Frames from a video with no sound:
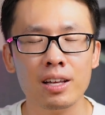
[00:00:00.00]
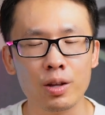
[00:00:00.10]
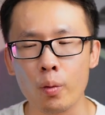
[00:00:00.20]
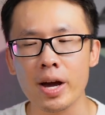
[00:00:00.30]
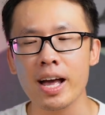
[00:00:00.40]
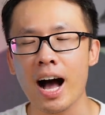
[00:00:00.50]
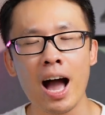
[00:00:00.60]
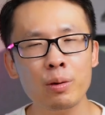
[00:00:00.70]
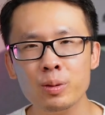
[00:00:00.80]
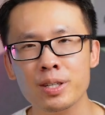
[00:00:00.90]
The way
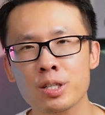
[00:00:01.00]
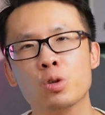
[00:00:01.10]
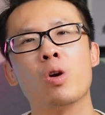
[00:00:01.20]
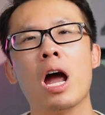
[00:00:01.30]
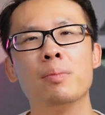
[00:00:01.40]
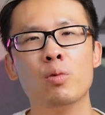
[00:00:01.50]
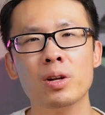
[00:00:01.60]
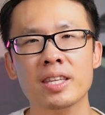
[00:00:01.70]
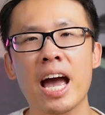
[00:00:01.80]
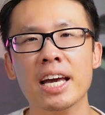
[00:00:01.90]
I would describe
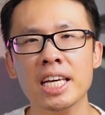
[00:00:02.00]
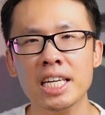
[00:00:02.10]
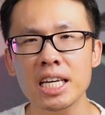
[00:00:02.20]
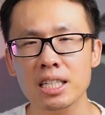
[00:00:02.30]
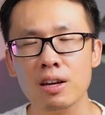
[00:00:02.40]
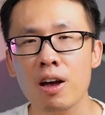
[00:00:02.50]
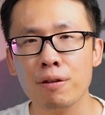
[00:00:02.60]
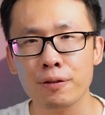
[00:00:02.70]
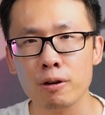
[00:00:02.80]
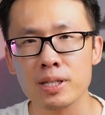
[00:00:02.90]
what that heat
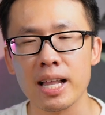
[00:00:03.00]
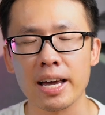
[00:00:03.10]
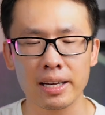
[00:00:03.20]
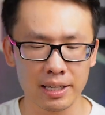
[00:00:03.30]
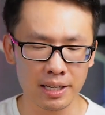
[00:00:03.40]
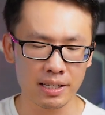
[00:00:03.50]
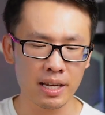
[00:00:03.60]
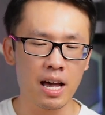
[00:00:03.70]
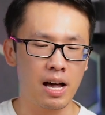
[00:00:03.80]
feels like is,